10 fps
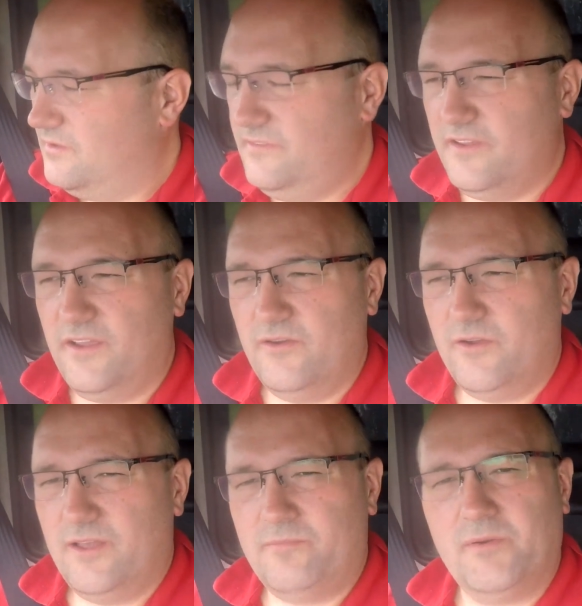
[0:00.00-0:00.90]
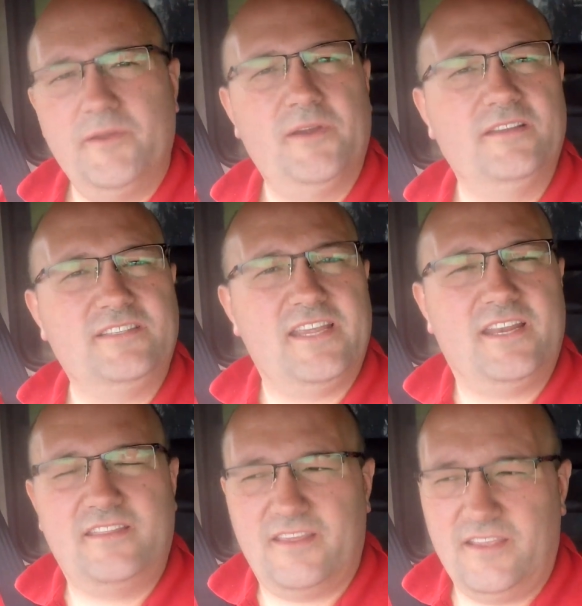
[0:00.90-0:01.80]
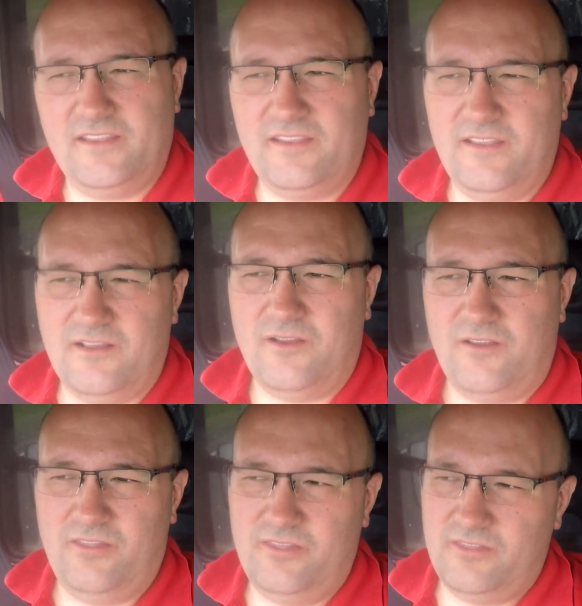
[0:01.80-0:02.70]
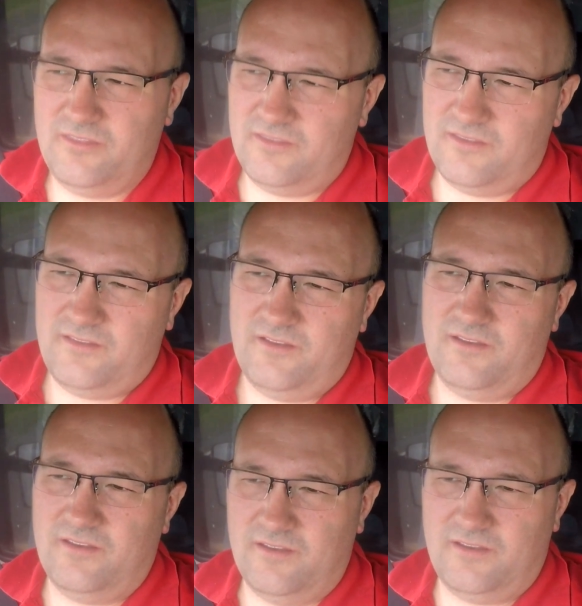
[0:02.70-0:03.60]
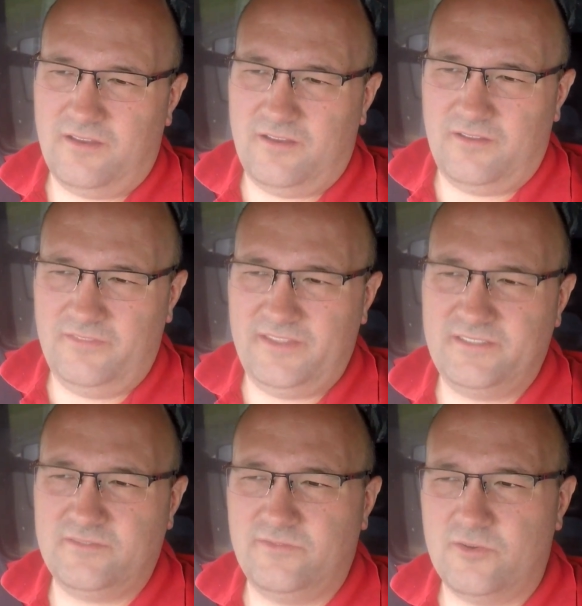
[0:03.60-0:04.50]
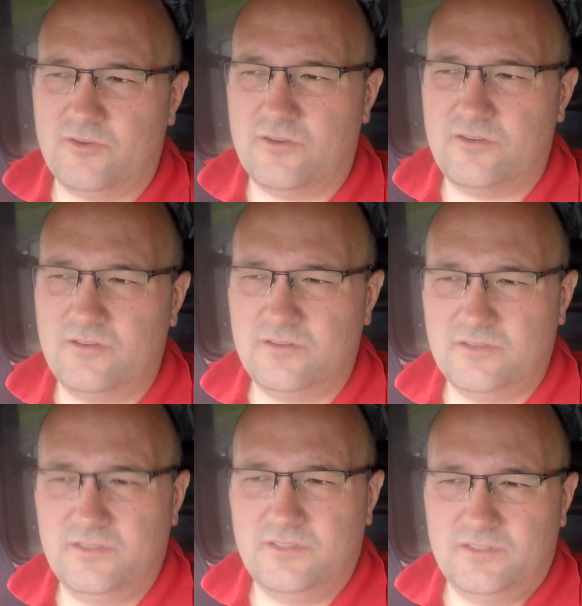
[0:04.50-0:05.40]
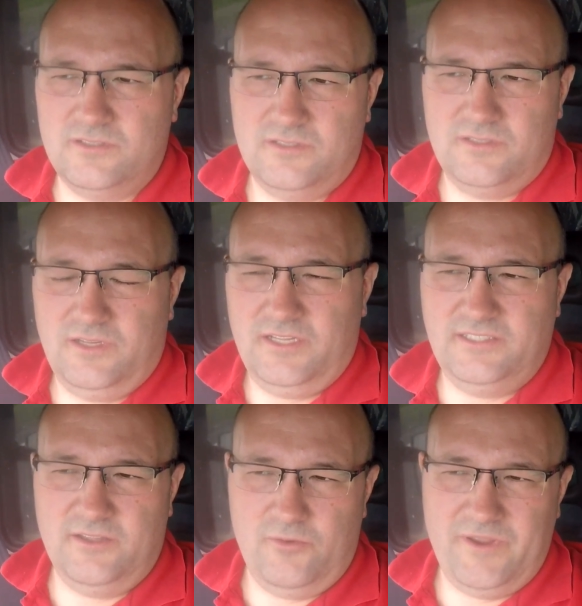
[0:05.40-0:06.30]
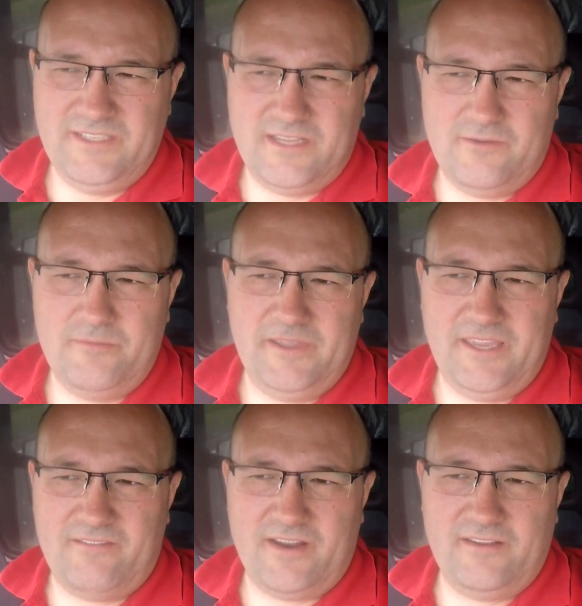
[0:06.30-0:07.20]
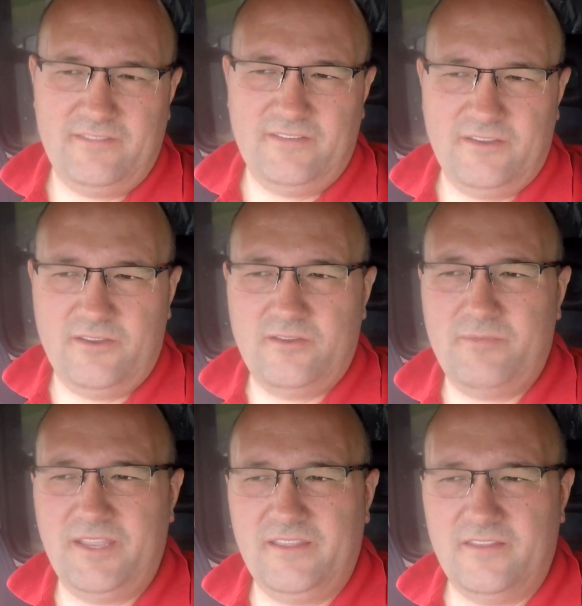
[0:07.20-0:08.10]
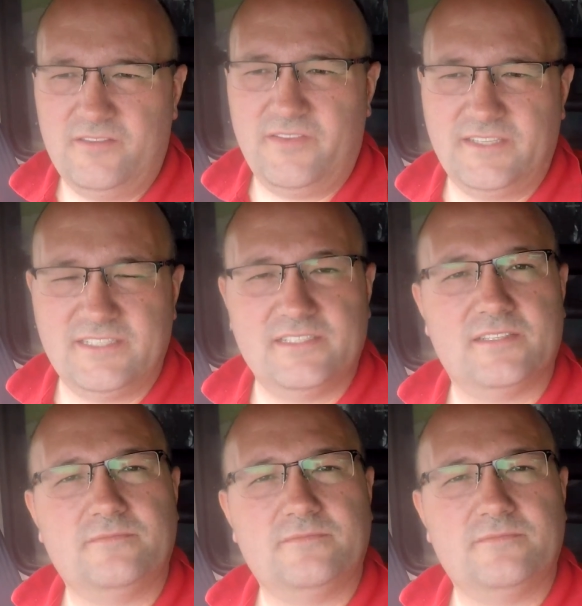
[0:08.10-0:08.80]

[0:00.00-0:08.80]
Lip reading: So probably won't see anything on this for until the winter when we get round to making those fixes.